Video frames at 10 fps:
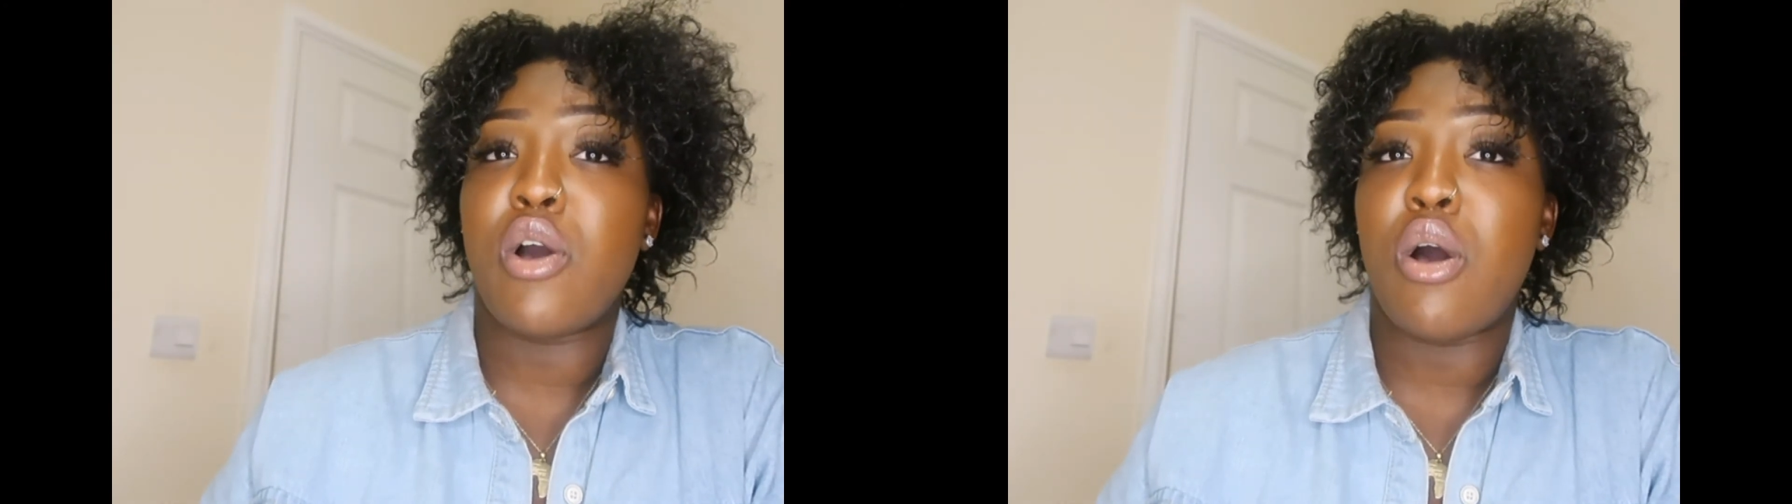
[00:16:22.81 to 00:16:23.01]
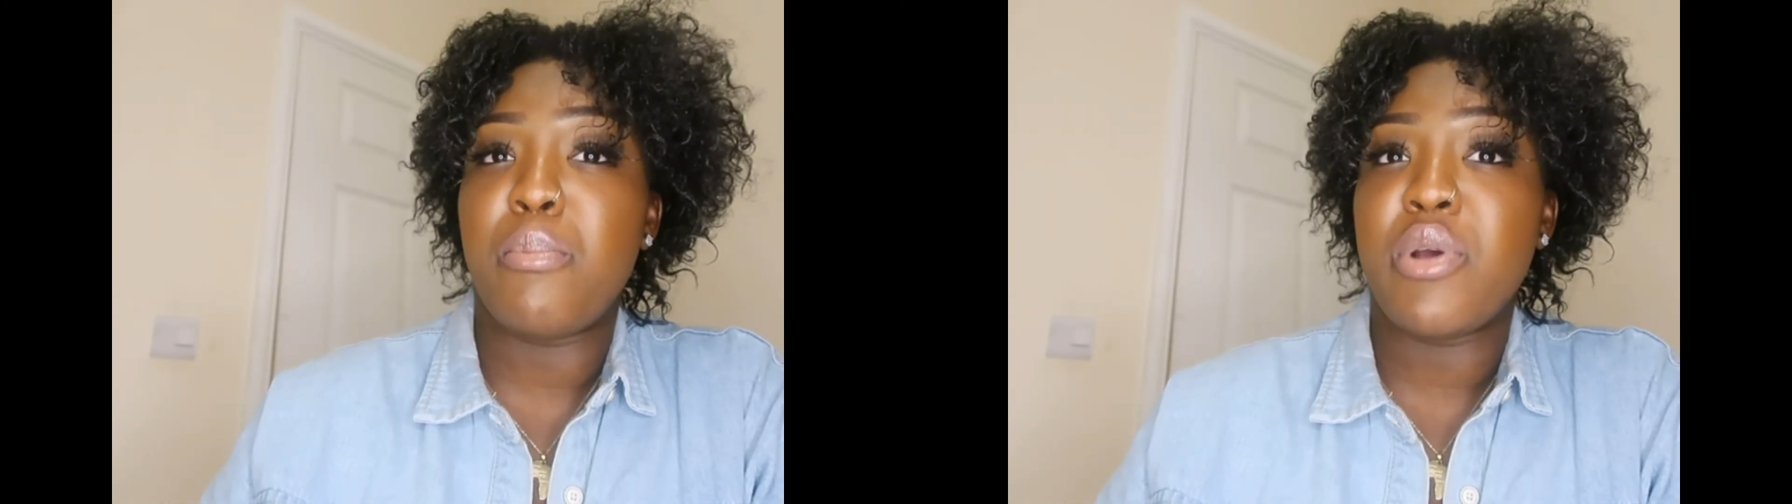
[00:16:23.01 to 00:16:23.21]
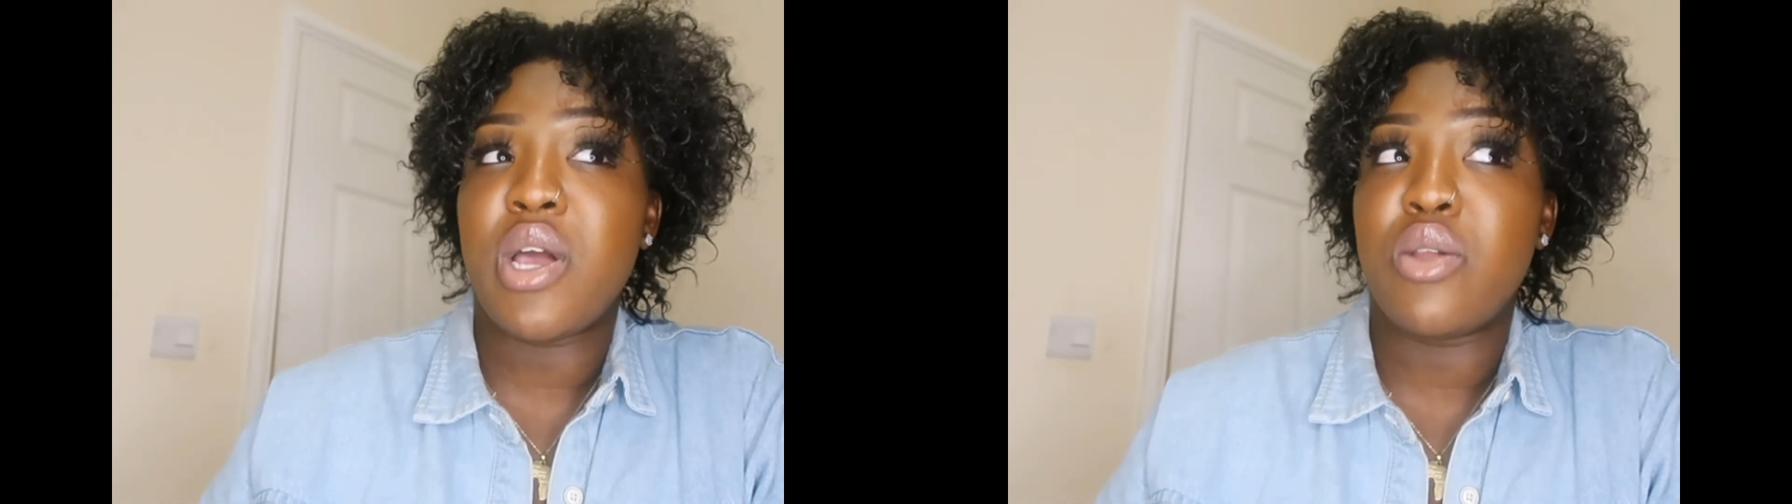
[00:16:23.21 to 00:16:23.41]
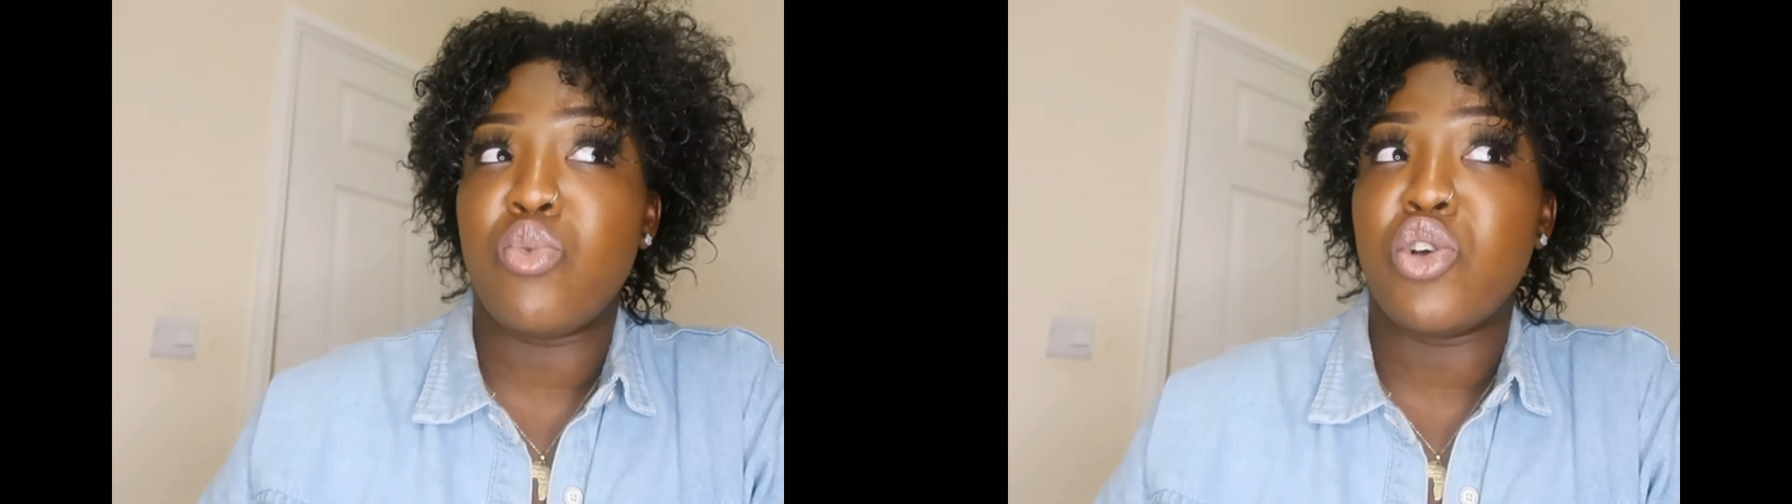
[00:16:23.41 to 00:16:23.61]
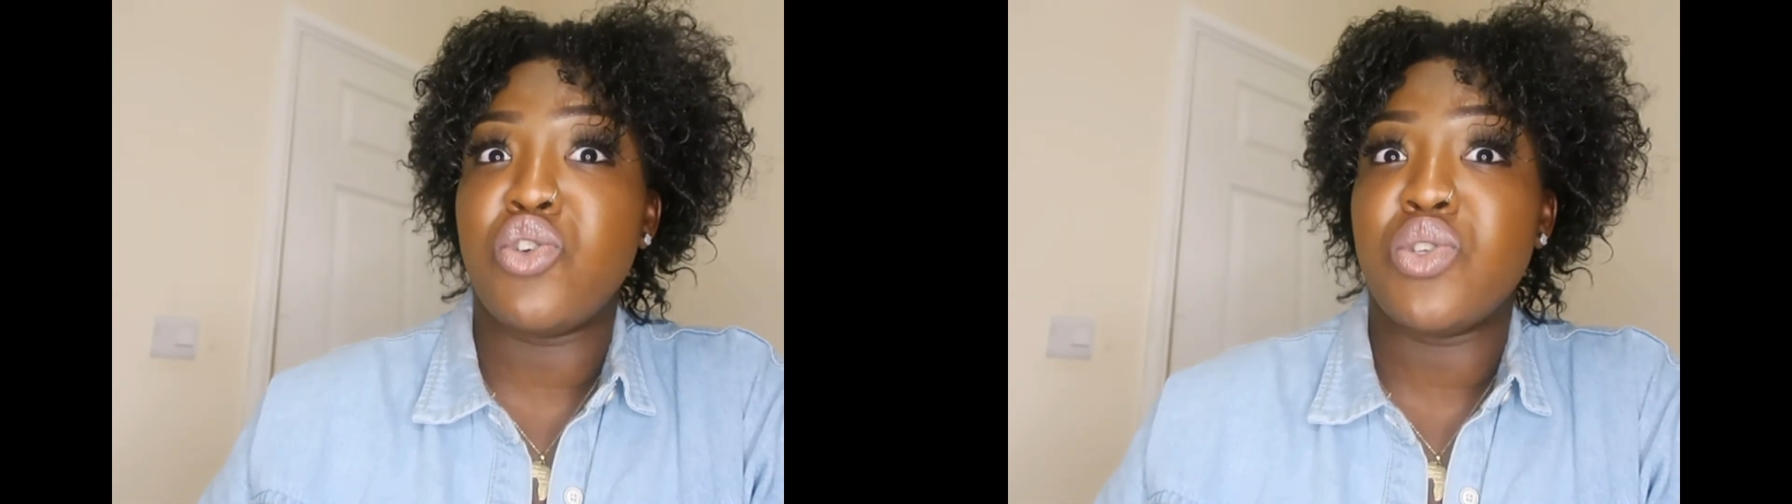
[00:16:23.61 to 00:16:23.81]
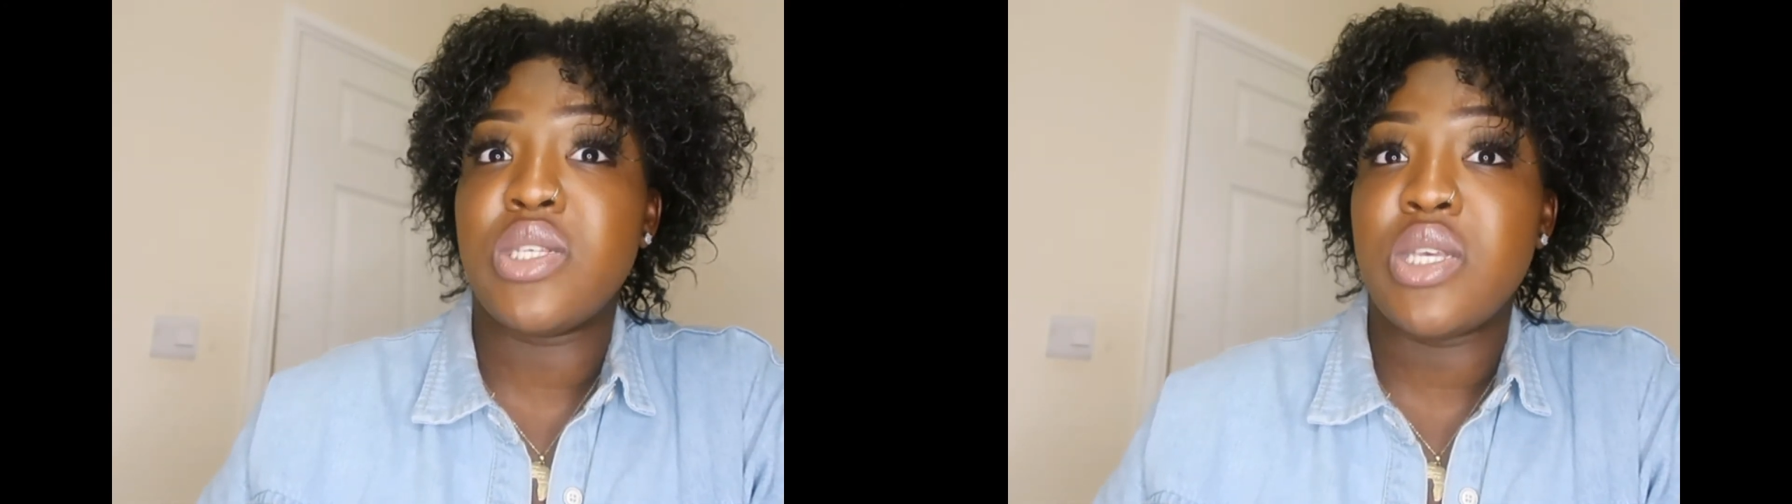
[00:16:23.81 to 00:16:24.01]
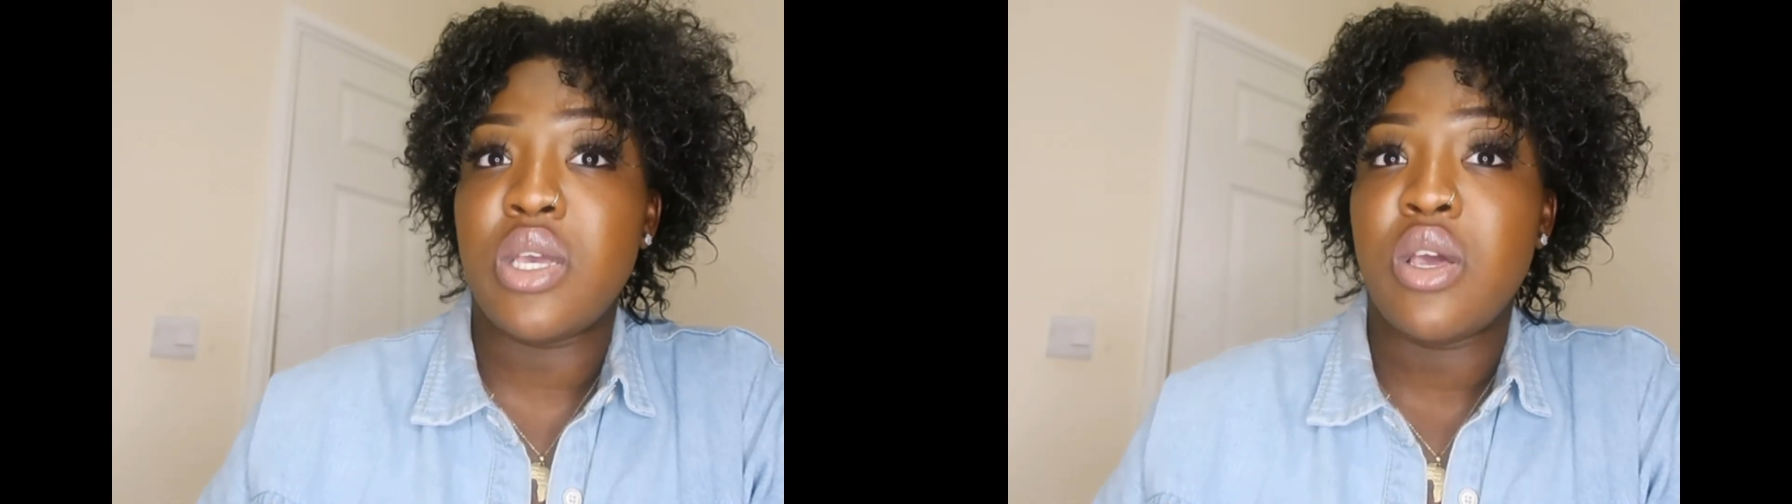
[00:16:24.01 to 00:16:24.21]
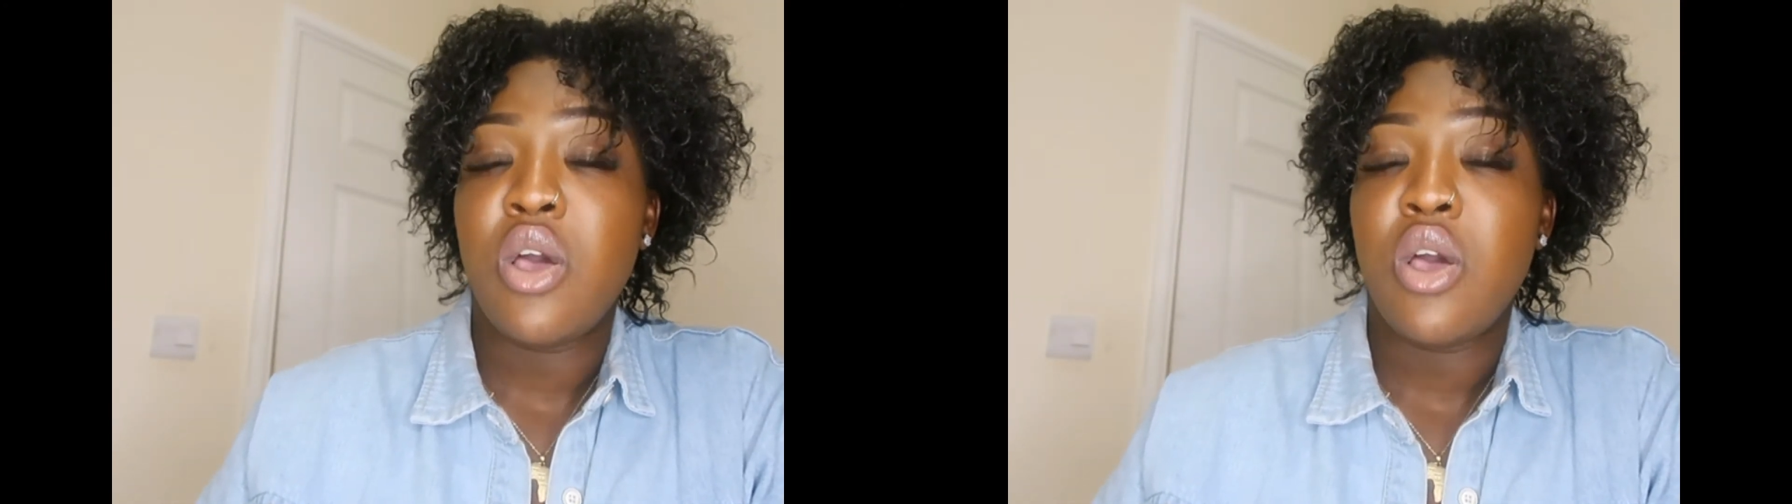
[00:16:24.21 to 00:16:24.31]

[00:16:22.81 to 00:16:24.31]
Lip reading: comprehend what you see